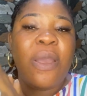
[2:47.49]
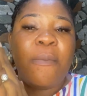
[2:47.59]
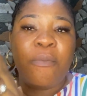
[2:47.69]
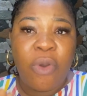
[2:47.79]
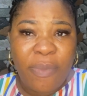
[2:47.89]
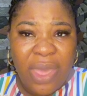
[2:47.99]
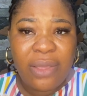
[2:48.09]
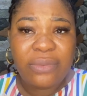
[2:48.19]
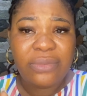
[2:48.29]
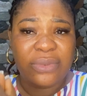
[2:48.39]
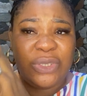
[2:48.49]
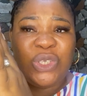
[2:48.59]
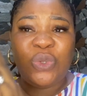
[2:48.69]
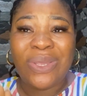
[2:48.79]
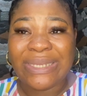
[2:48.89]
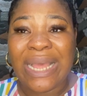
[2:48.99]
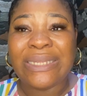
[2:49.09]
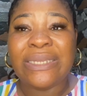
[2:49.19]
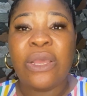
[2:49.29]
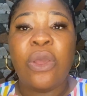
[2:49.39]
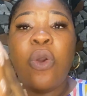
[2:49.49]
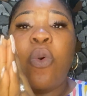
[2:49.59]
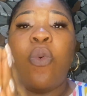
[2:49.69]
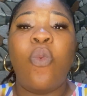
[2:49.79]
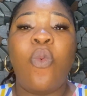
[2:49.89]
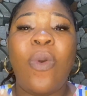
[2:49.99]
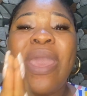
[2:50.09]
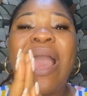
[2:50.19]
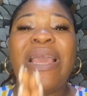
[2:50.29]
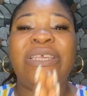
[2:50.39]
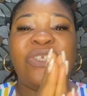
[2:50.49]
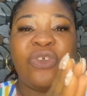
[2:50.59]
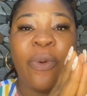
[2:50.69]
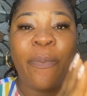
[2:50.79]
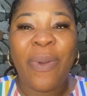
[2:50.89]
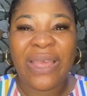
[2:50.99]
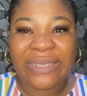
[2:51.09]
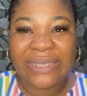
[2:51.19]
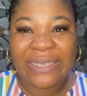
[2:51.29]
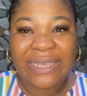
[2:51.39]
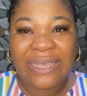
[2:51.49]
mommy, sweetheart, where is your best